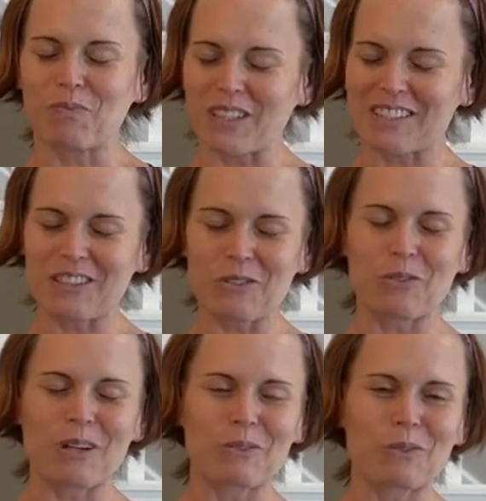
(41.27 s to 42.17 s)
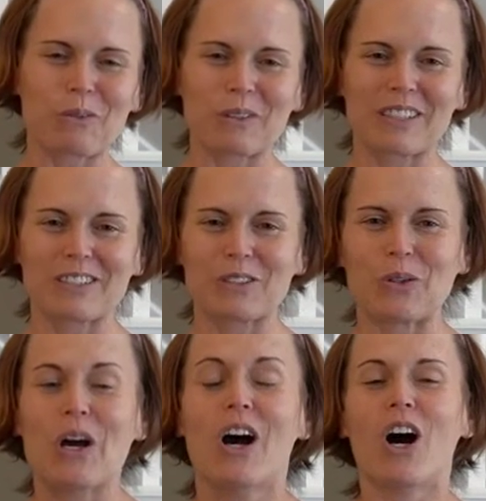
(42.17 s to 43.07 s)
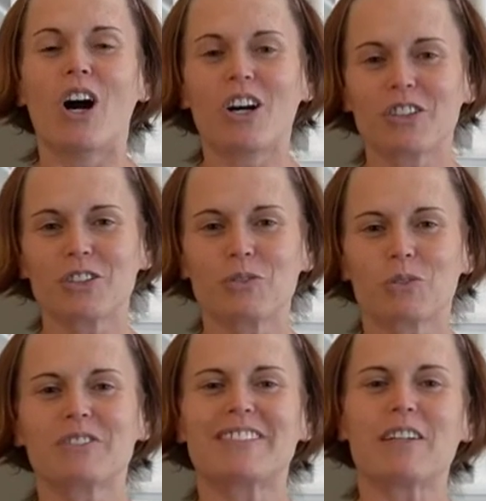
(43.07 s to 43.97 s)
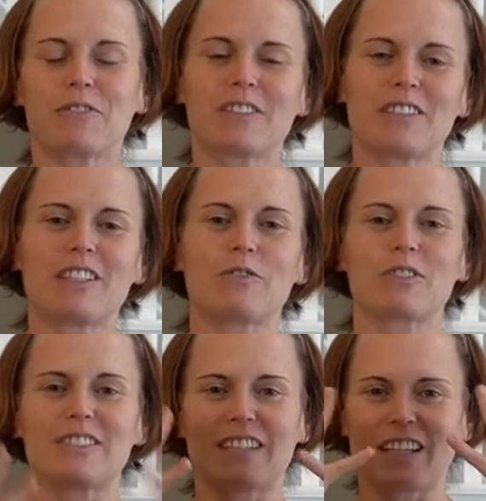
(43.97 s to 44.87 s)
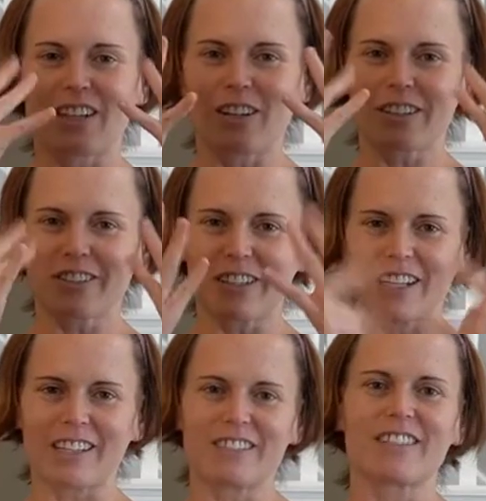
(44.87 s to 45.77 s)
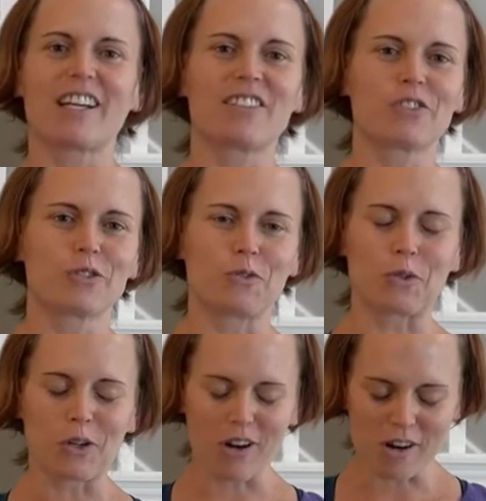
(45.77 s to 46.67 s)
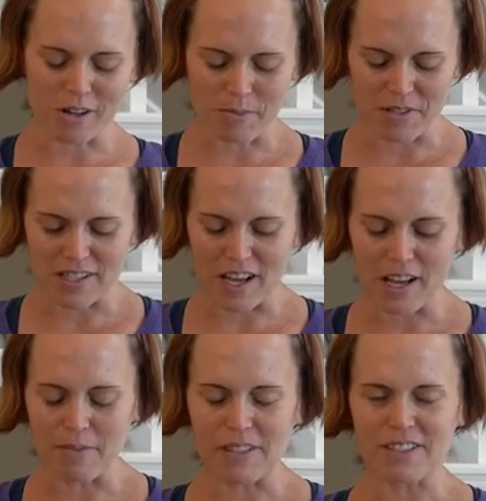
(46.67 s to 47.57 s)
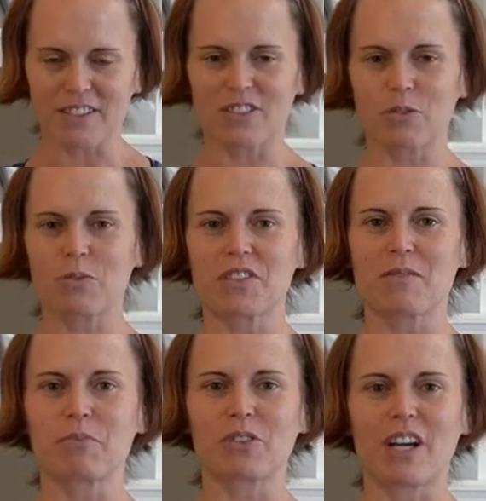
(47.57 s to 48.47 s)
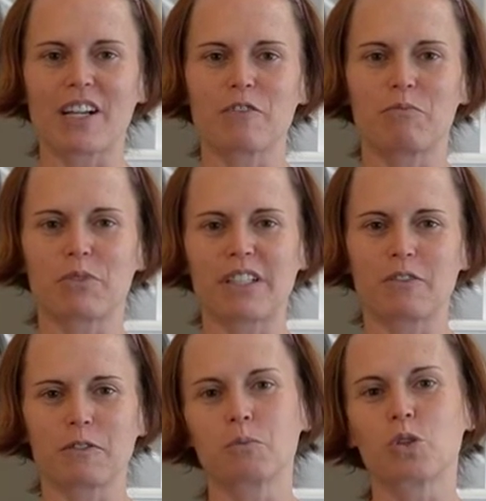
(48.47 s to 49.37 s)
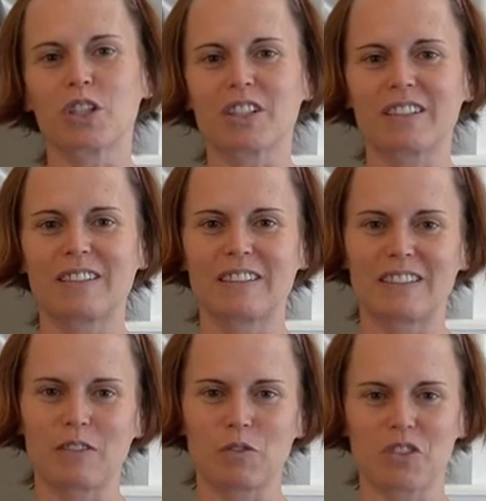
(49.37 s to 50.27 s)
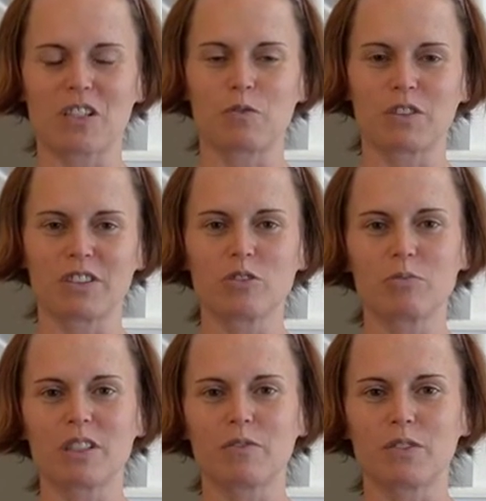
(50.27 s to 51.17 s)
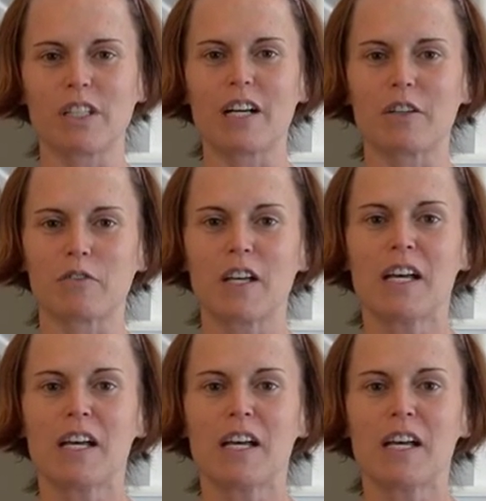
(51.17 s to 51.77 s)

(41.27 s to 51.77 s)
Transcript: continue on with what we're going to do. All you will definitely need for today are your hands and your forearms. This is super simple, kind of break from work. Give yourself a little bit of love.